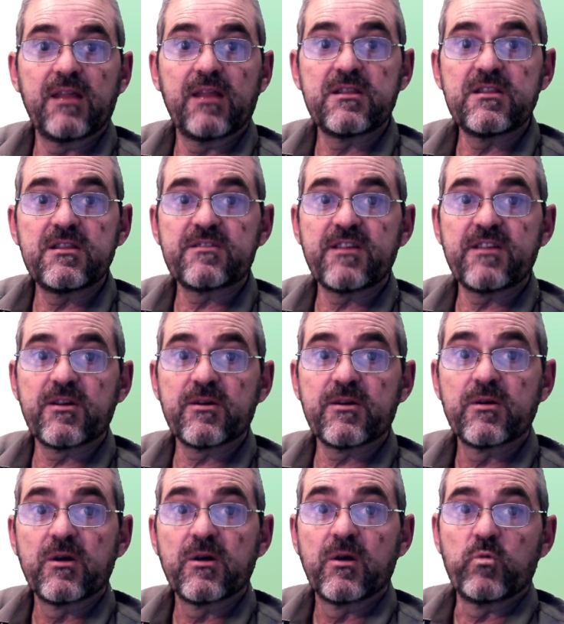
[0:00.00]
and in this video
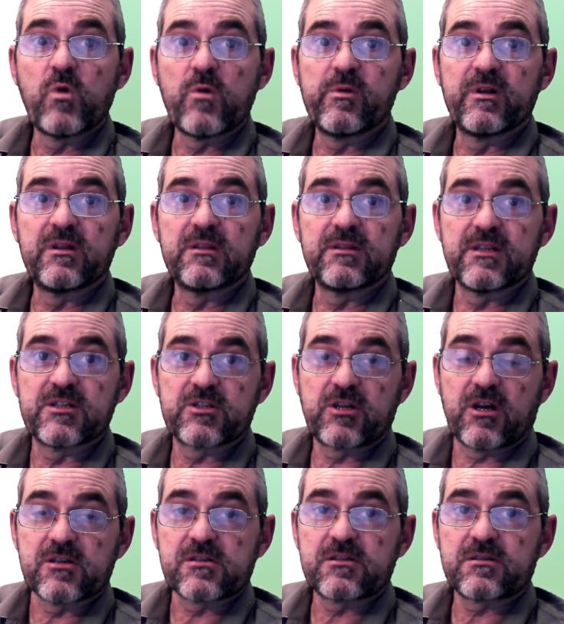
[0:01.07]
we will
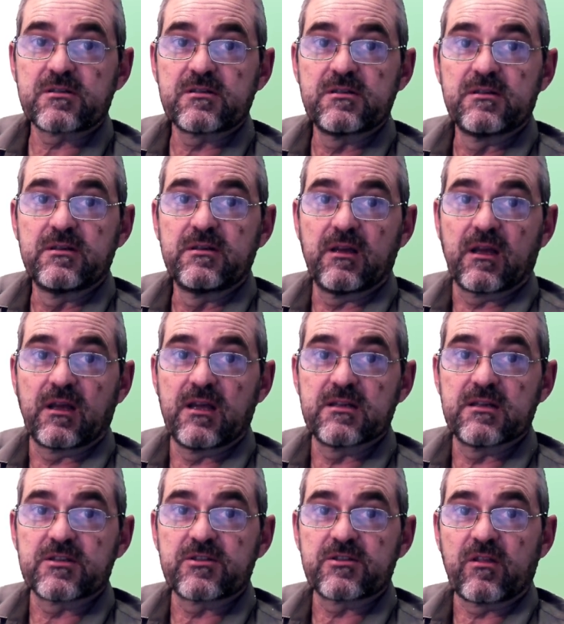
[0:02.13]
discuss a
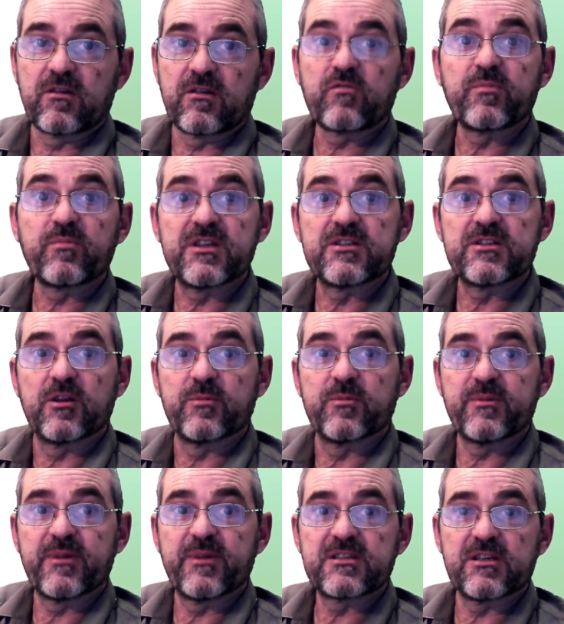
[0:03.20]
case study of Bayesian
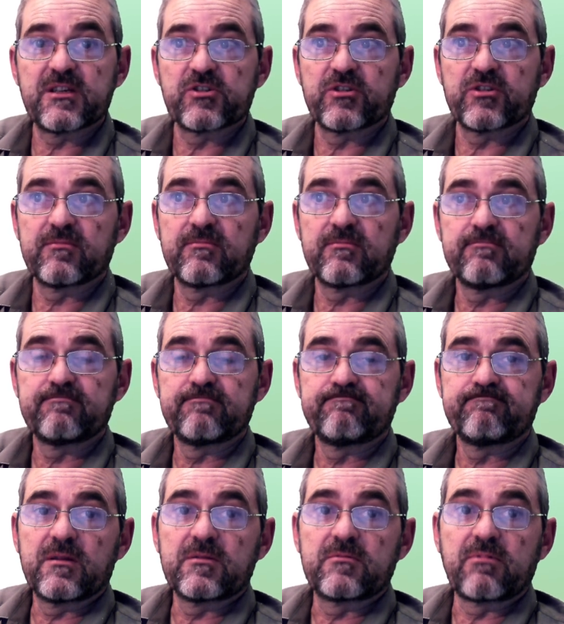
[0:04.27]
optimization,
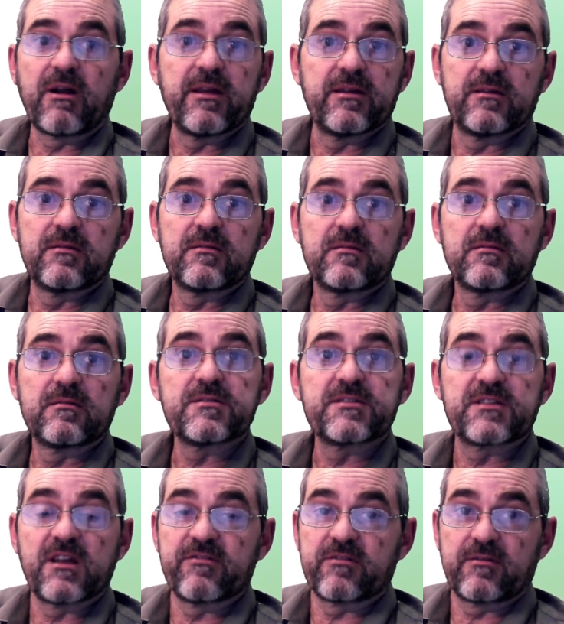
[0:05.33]
trying
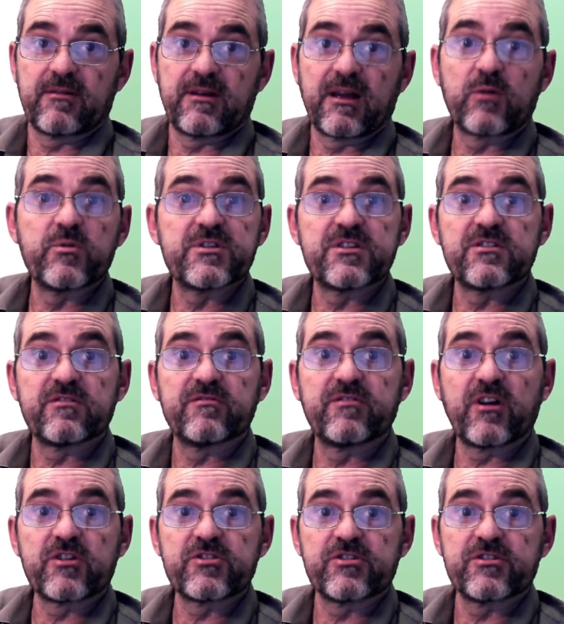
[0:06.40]
several acquisition
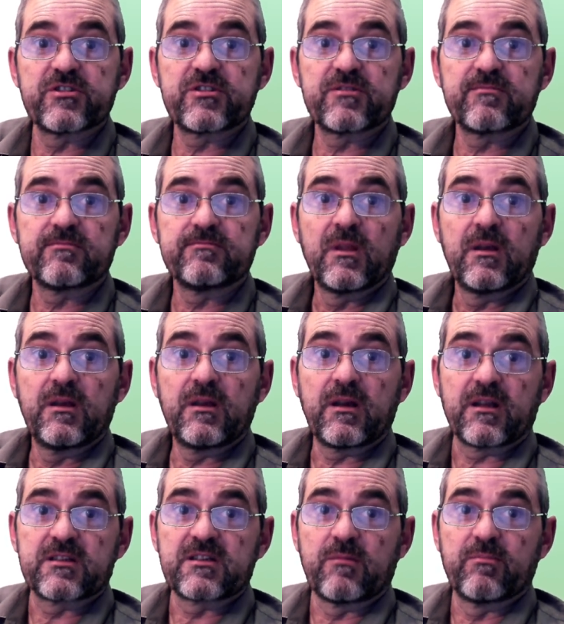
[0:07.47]
functions in
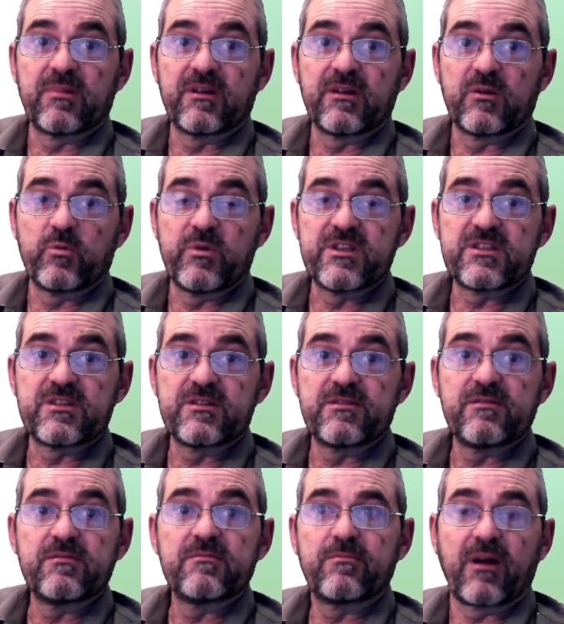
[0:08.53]
an example in which
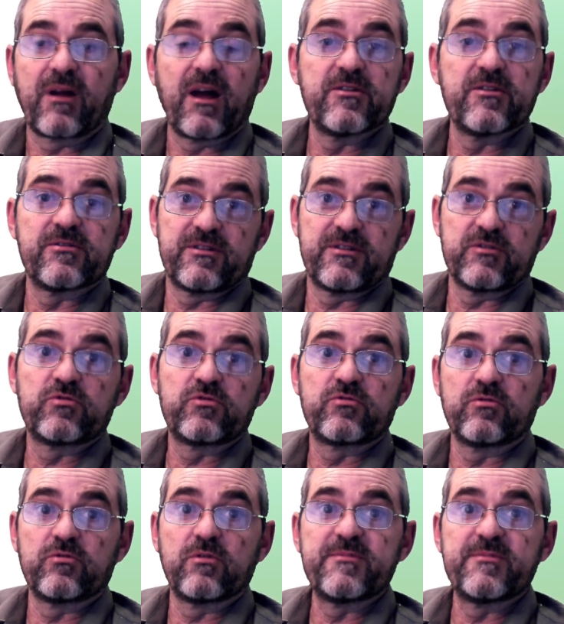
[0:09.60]
prior and
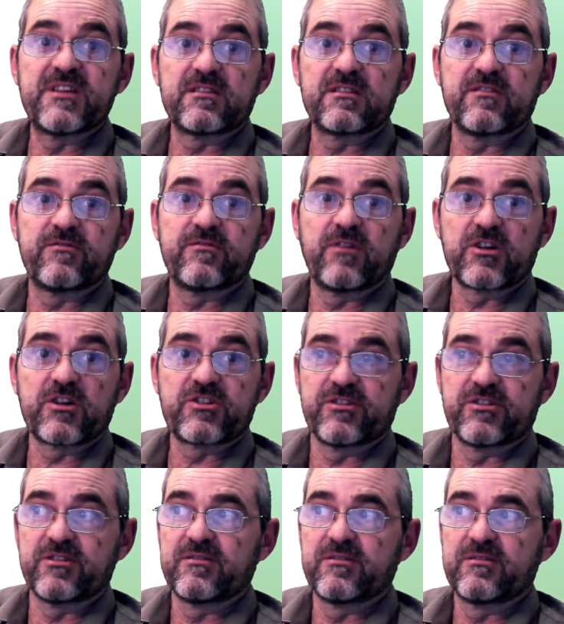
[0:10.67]
true objective
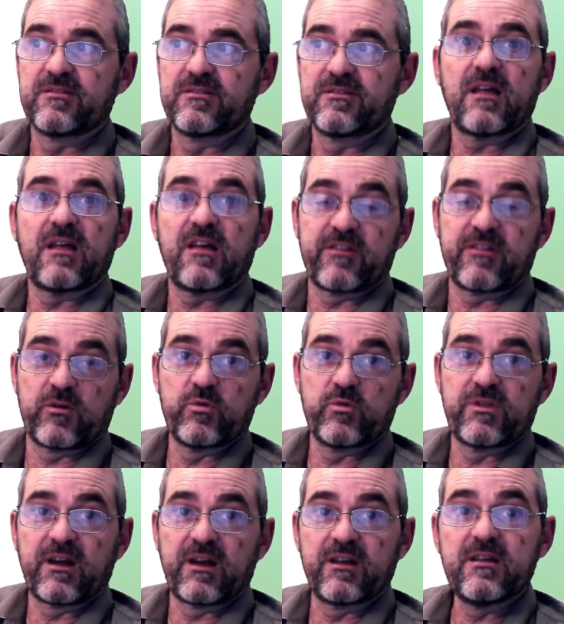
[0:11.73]
function have a
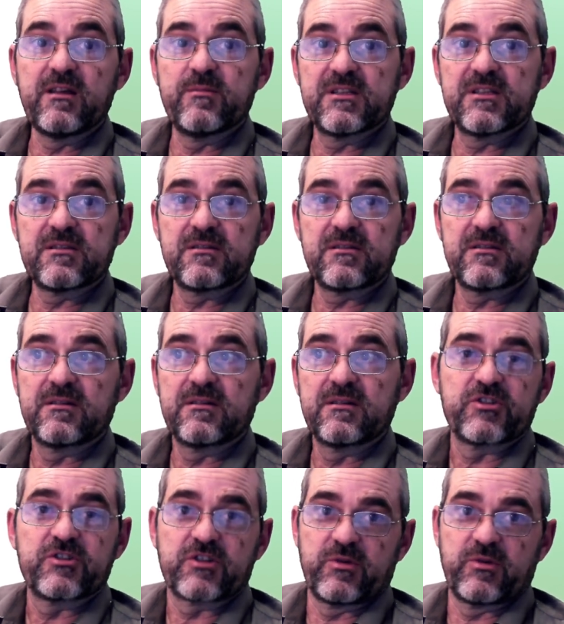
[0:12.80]
good agreement,
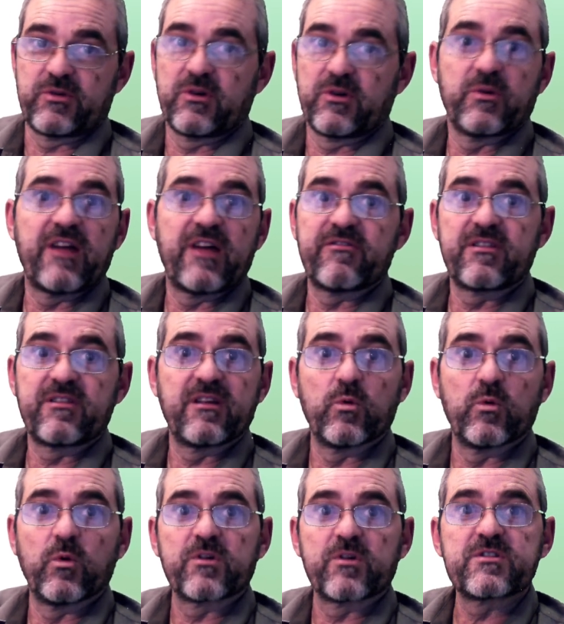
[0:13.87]
so you know
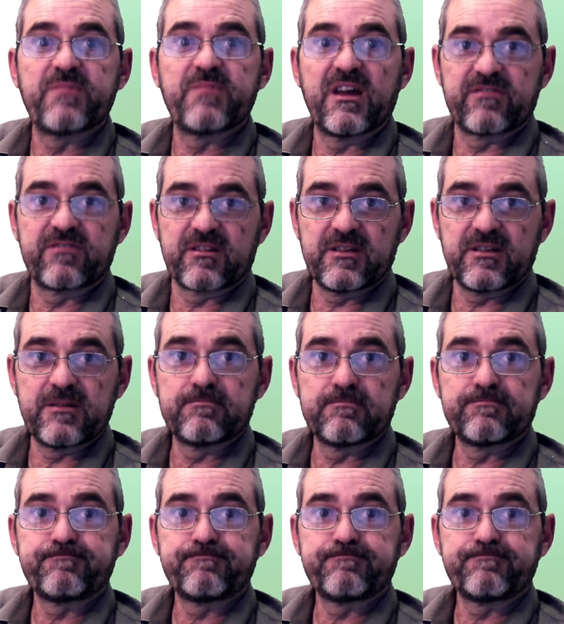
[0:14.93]
everything works perfectly.